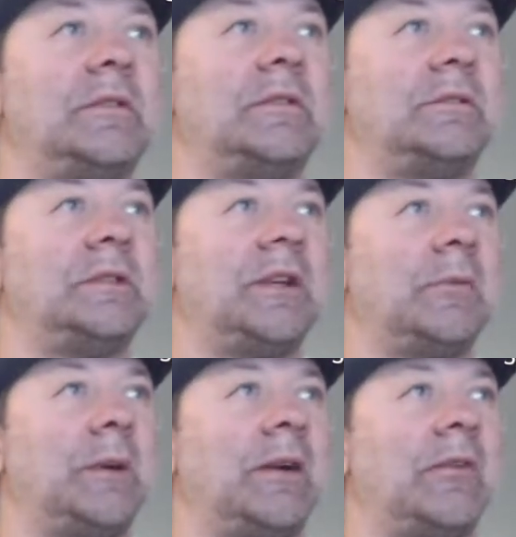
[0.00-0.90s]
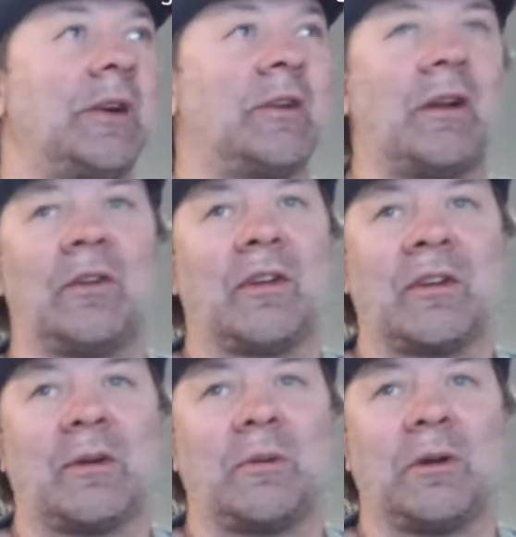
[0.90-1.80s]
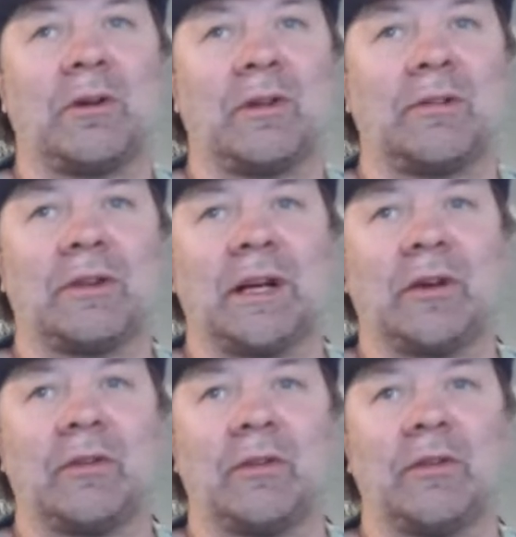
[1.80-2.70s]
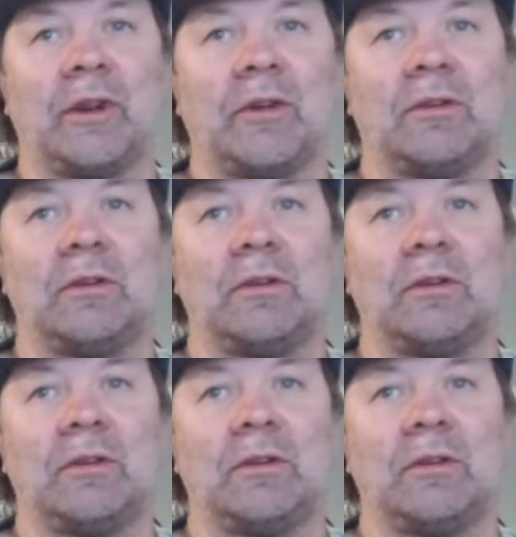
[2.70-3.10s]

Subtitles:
It's either made of 6061 or 7000 steel.